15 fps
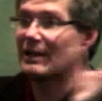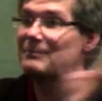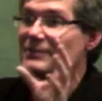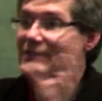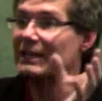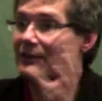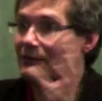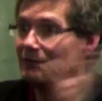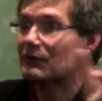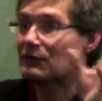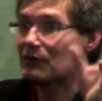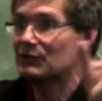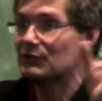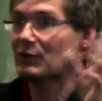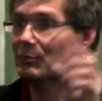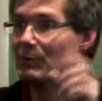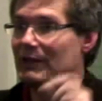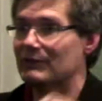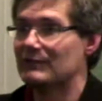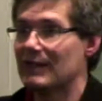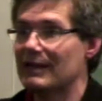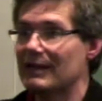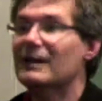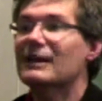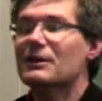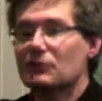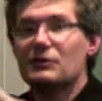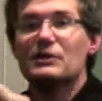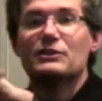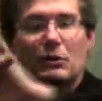at a subset of the three sorted ones. Yeah,
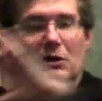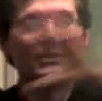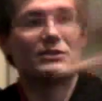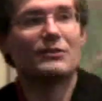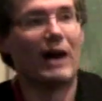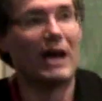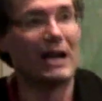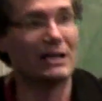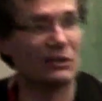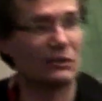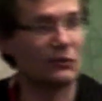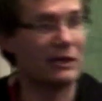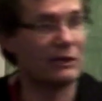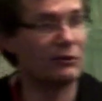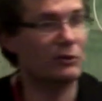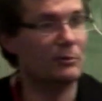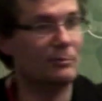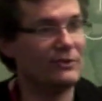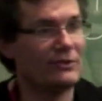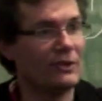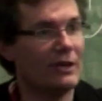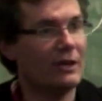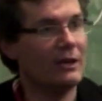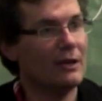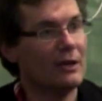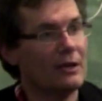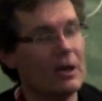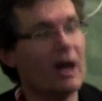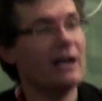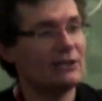three sorted is divided into three groups.
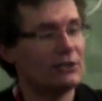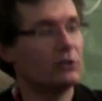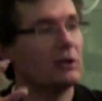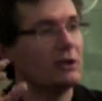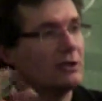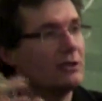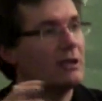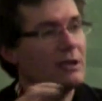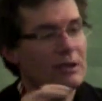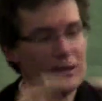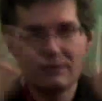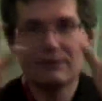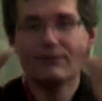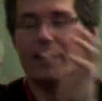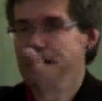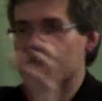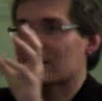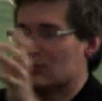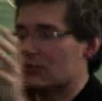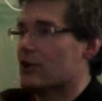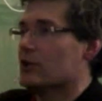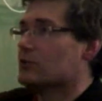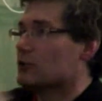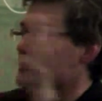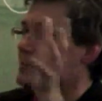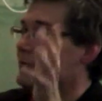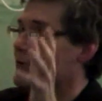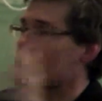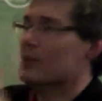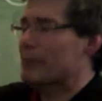Nine sorted divides each of those
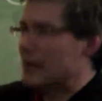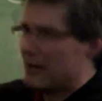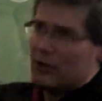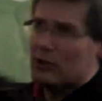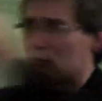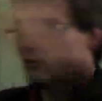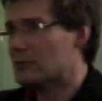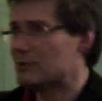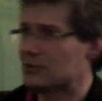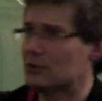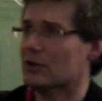groups further. But if those